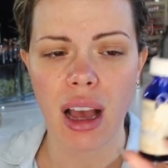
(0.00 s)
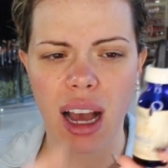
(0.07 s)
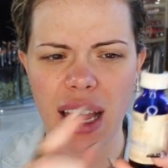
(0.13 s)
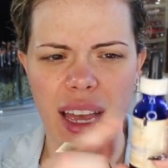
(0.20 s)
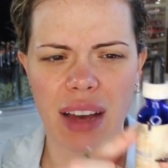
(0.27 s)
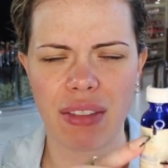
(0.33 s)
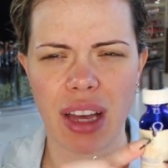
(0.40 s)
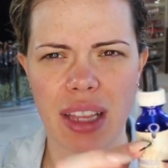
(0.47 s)
I
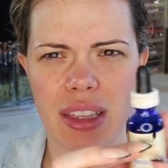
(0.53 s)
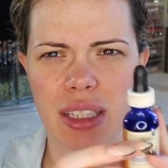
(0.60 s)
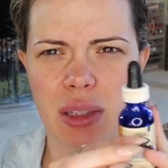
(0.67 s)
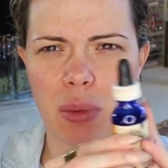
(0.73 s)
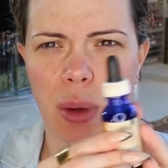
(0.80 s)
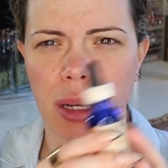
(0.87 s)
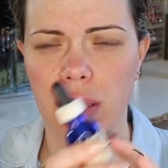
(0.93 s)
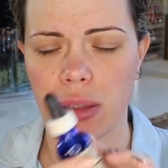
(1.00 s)
have had this
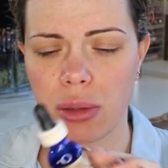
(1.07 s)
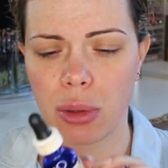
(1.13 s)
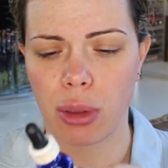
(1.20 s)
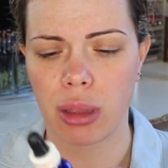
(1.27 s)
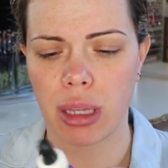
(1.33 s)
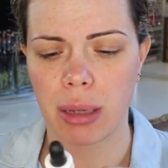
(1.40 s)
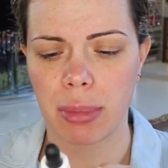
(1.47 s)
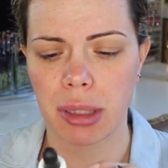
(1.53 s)
a while, so
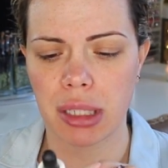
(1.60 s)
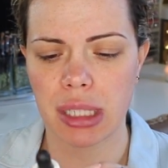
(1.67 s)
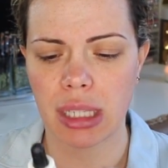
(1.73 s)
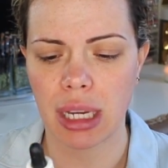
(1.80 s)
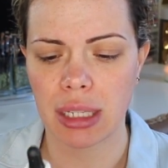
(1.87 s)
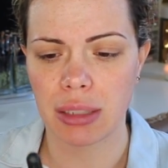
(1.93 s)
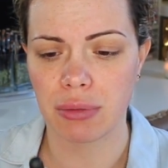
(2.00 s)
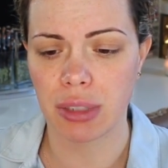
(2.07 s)
the label is
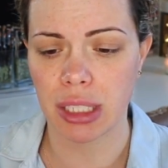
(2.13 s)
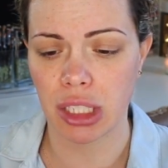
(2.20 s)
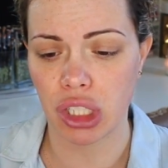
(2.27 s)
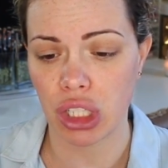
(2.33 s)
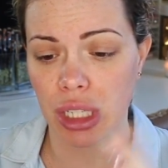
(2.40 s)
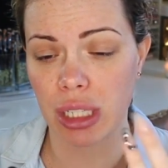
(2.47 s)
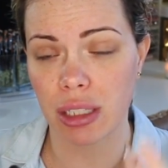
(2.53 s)
kind of dingy.